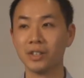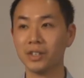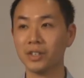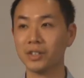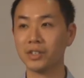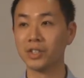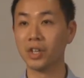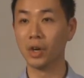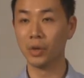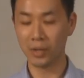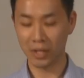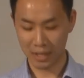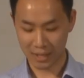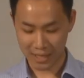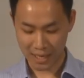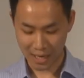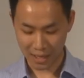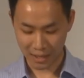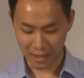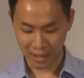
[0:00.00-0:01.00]
So the
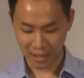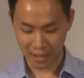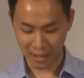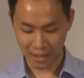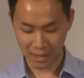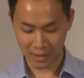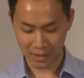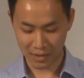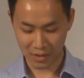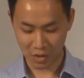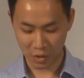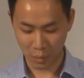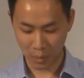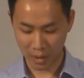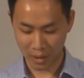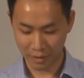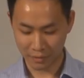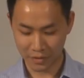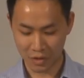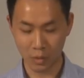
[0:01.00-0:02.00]
tally is
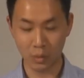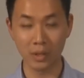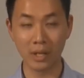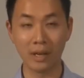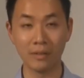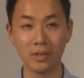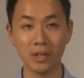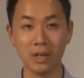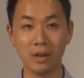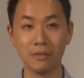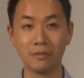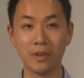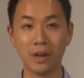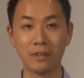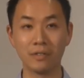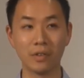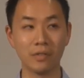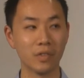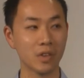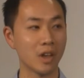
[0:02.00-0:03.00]
12 to 11 in
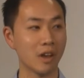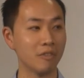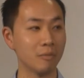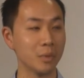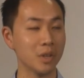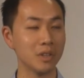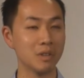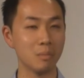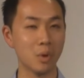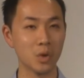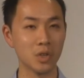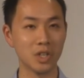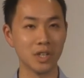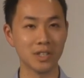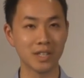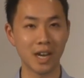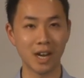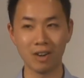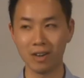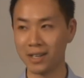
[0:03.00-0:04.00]
favor of the government. The motion
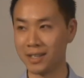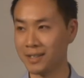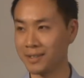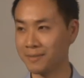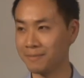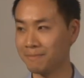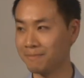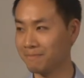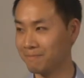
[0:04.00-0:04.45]
is carried.